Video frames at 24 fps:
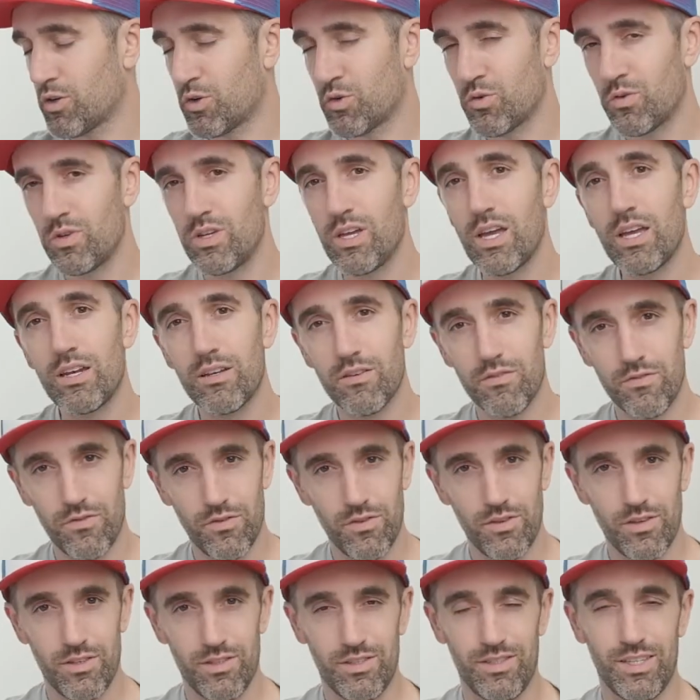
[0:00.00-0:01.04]

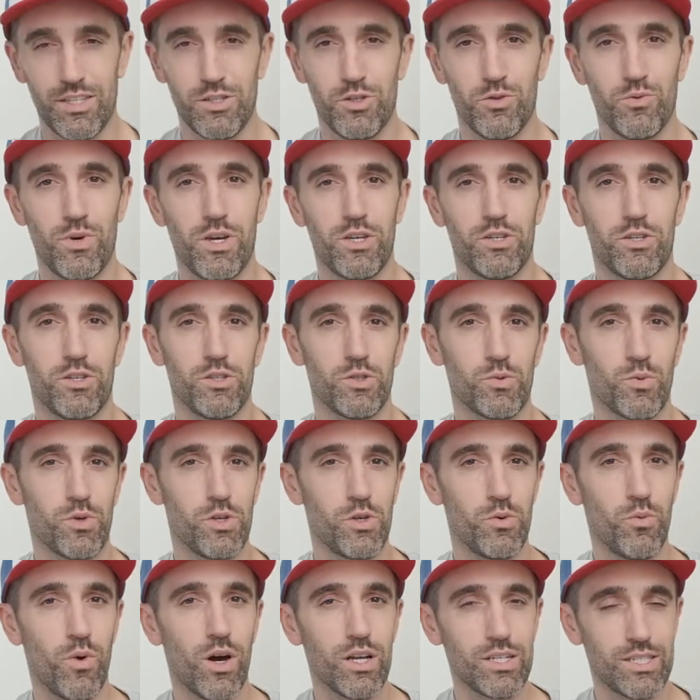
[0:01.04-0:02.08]
creative situations where
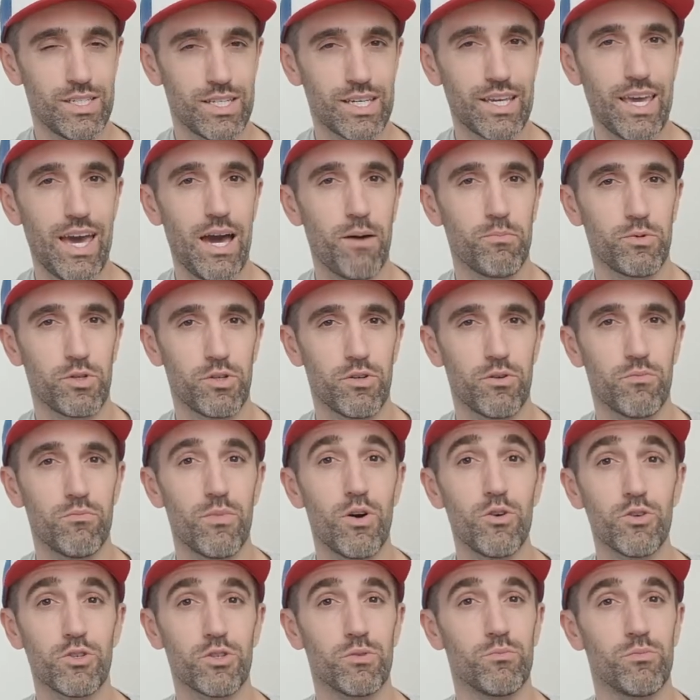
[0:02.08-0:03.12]
you want to capture
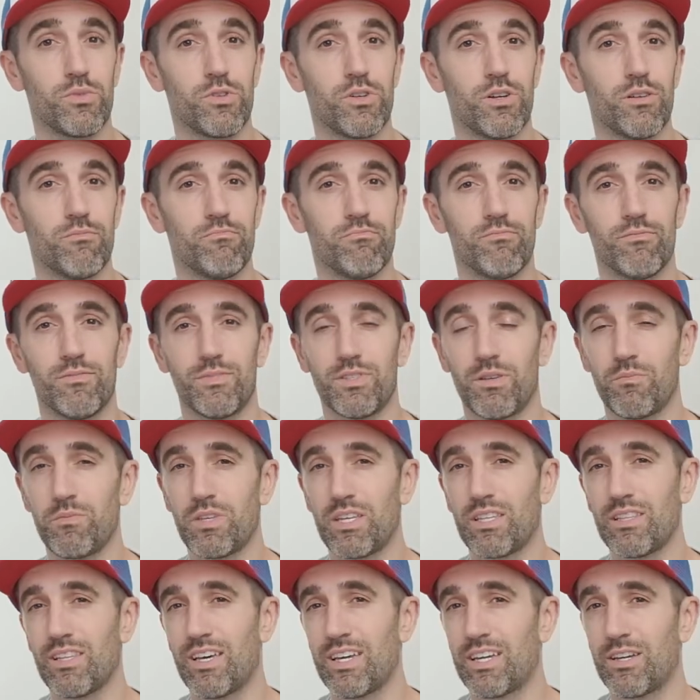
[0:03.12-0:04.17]
motion blur
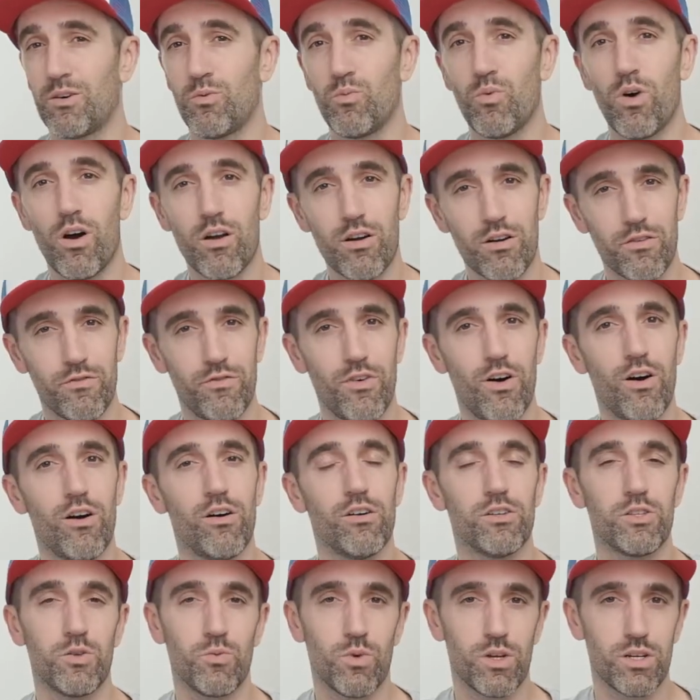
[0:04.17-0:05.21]
something like a
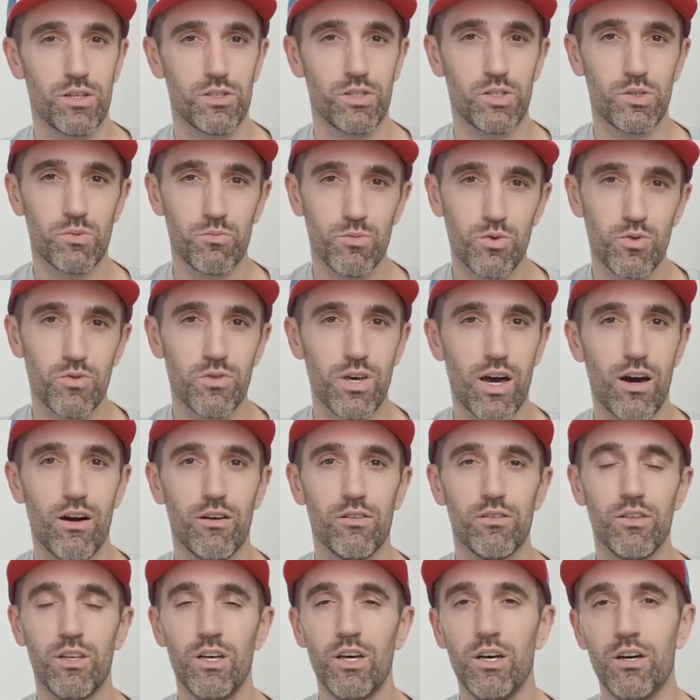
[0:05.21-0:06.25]
waterfall and you want to smooth
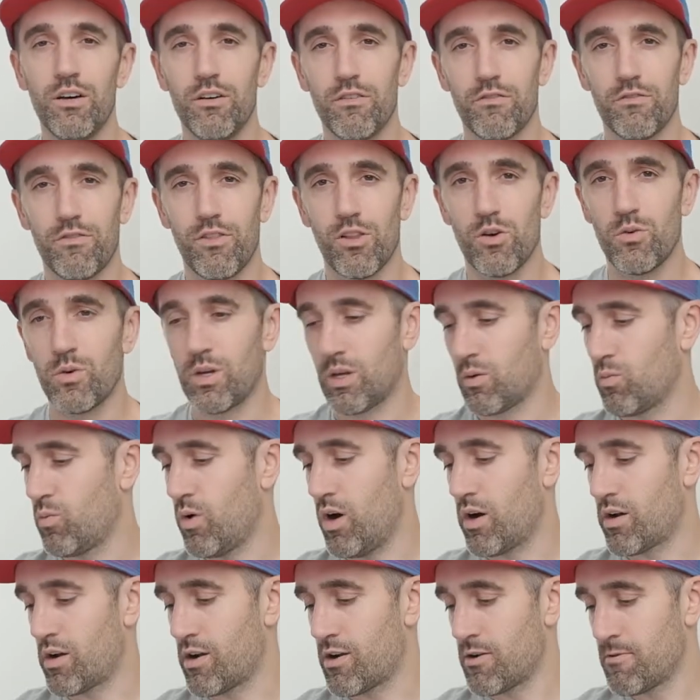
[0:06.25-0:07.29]
out flowing
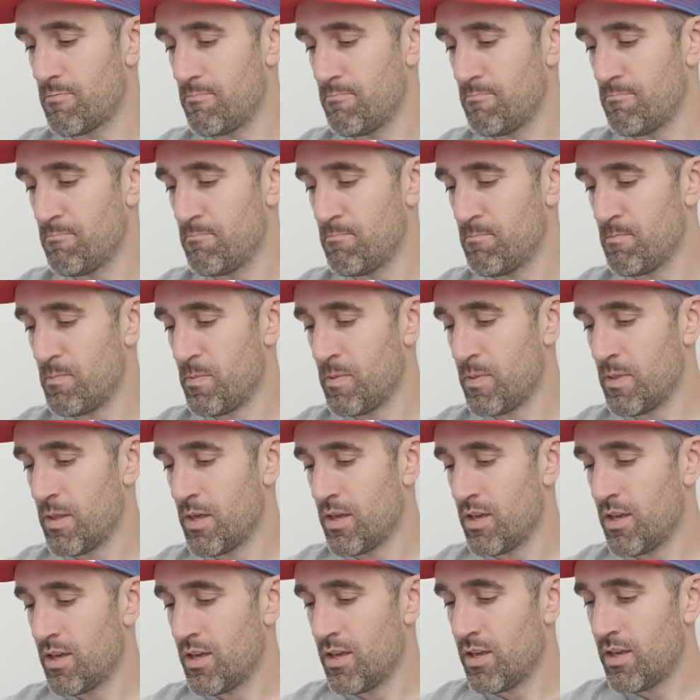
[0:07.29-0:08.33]
water.
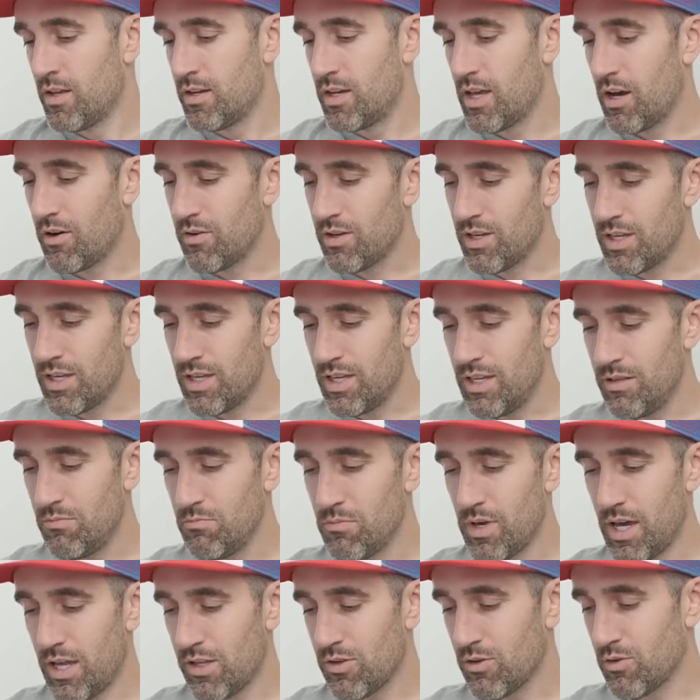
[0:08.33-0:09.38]
Now,
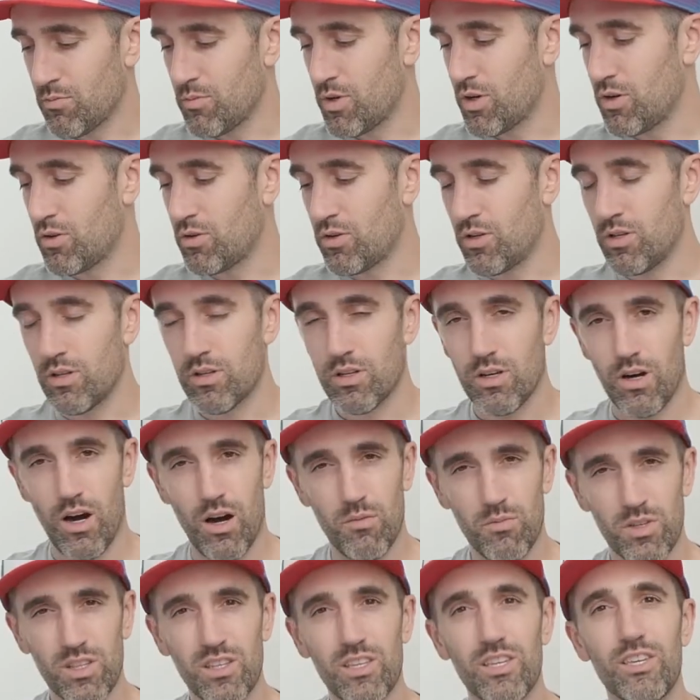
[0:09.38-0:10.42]
in manual mode,
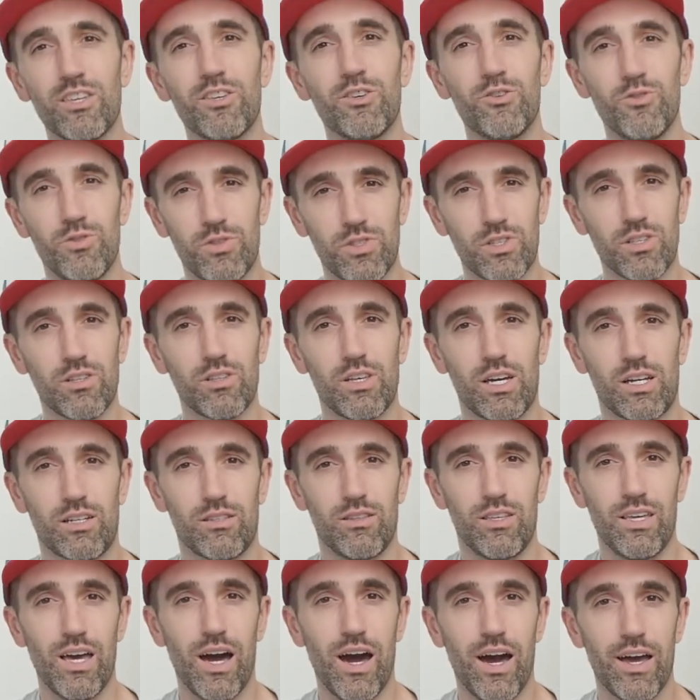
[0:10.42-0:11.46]
commonly you
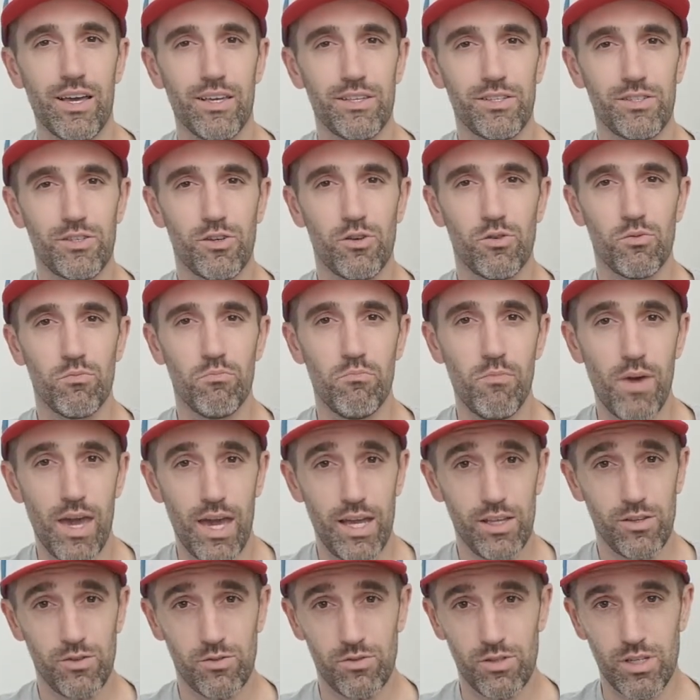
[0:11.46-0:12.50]
select the ISO
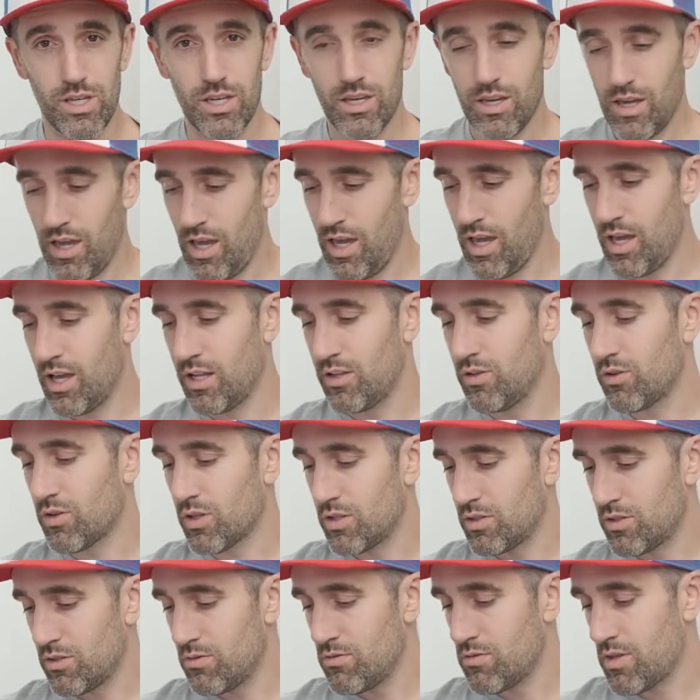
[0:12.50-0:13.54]
manually, and you
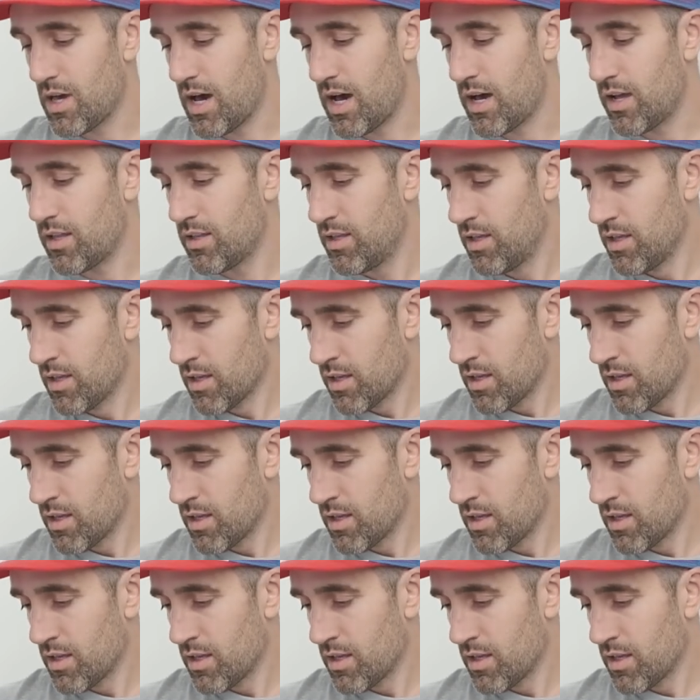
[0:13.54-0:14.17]
can do that